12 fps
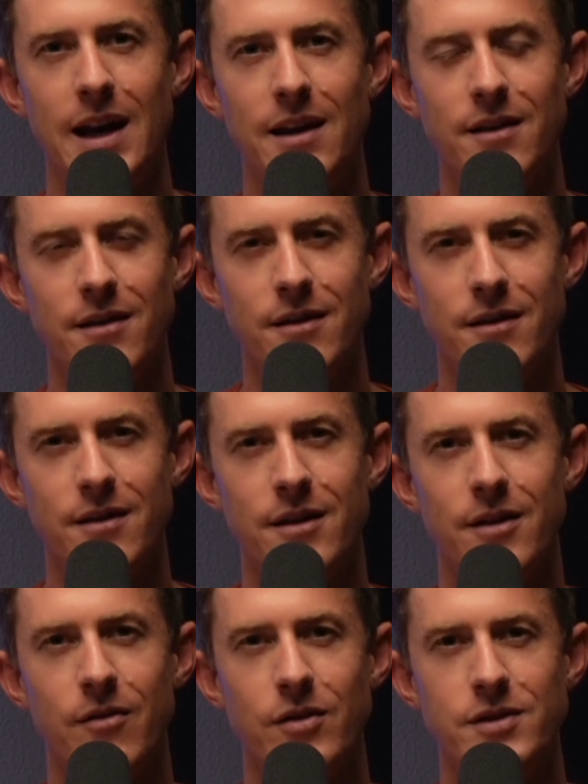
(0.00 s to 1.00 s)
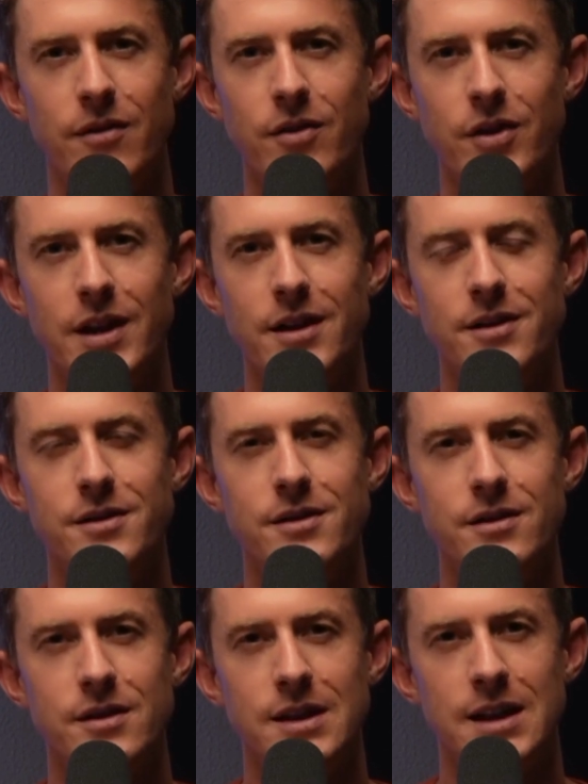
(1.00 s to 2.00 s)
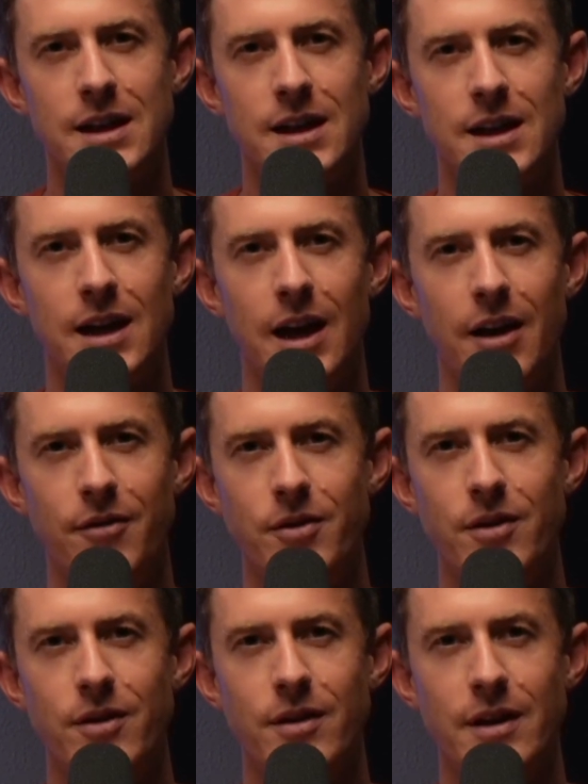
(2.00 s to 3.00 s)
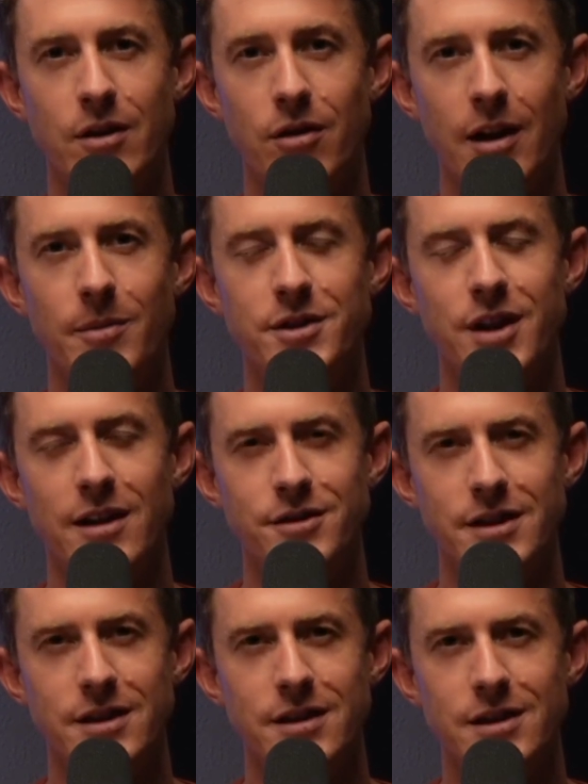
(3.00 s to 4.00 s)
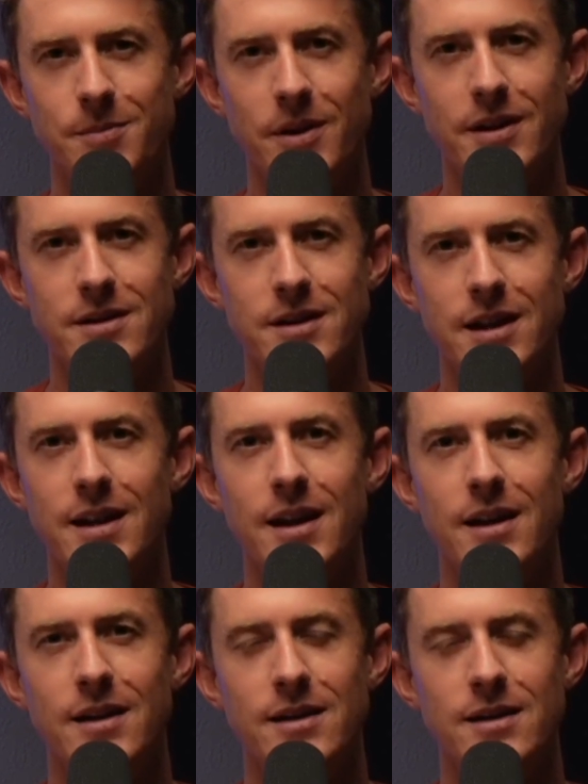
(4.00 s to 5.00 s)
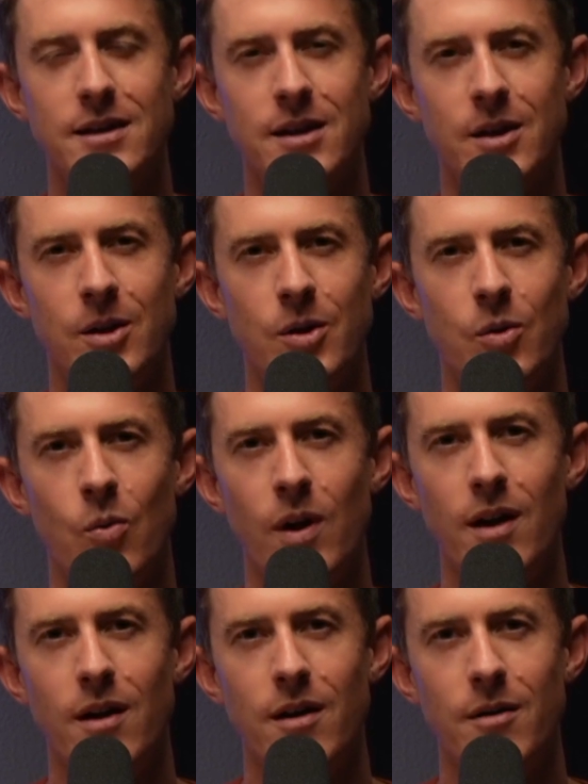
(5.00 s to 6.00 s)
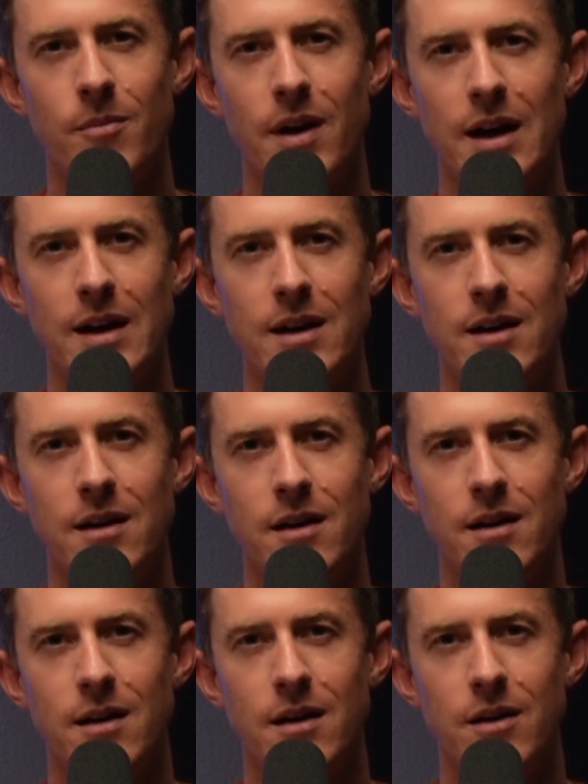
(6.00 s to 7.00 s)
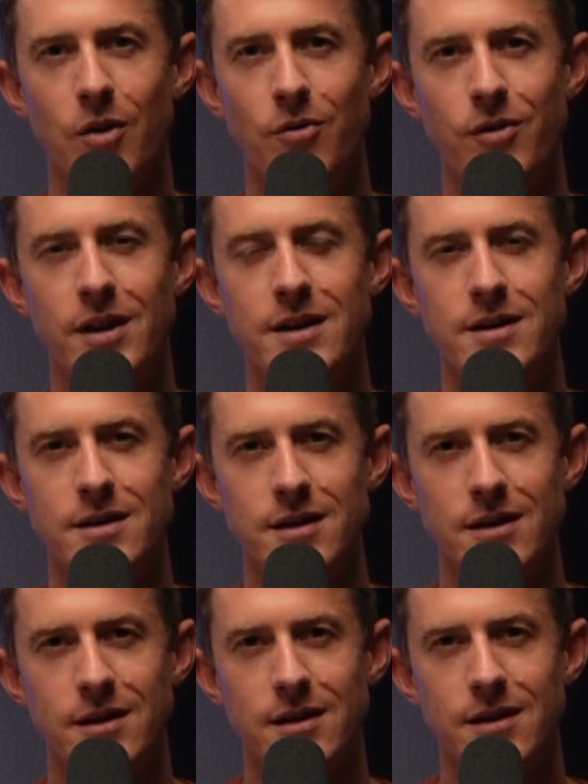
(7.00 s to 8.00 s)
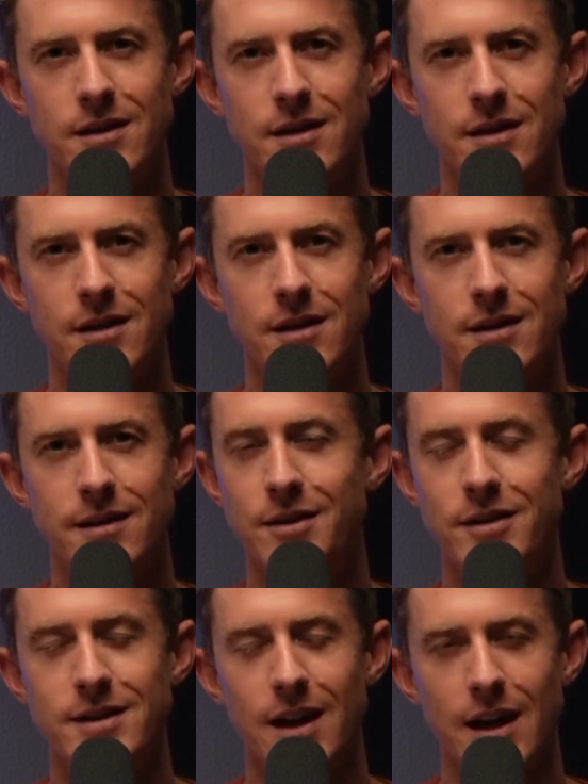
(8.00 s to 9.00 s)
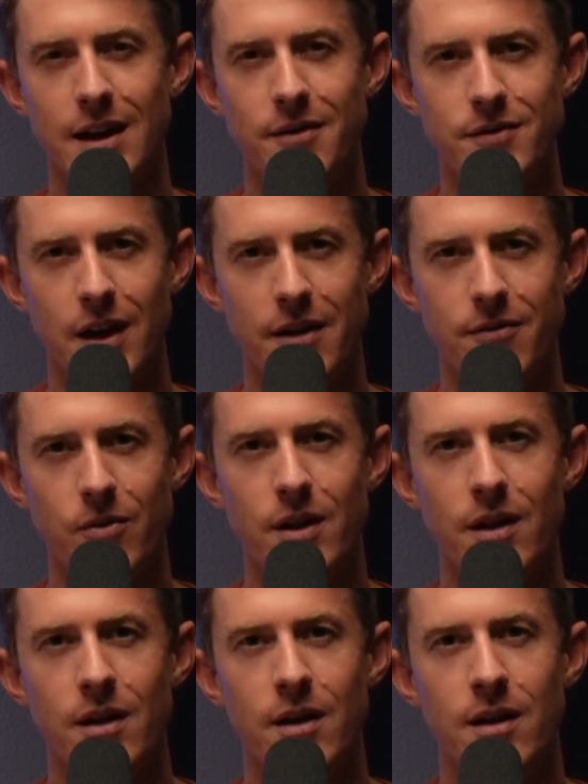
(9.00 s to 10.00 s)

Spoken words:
hand for several years after an incredibly challenging experience in India, where my girlfriend nearly died of typhoid.